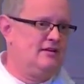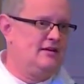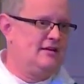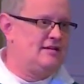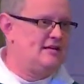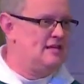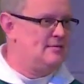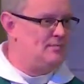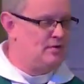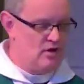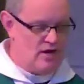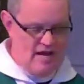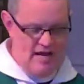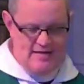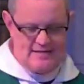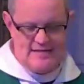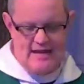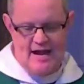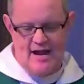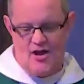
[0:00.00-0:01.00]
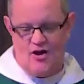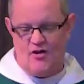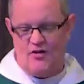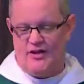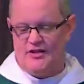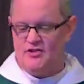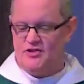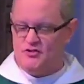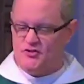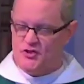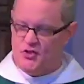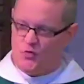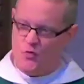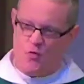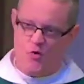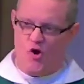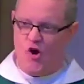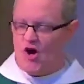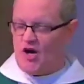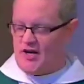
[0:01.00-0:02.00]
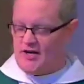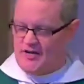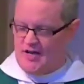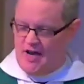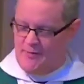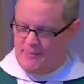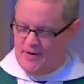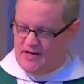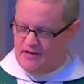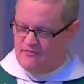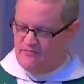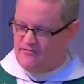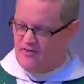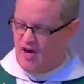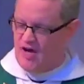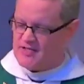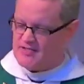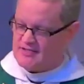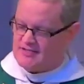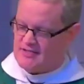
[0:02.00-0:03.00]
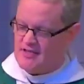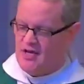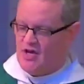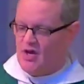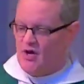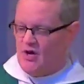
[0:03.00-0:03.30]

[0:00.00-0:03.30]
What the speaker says: and keep your head down and do your work and not make a fuss.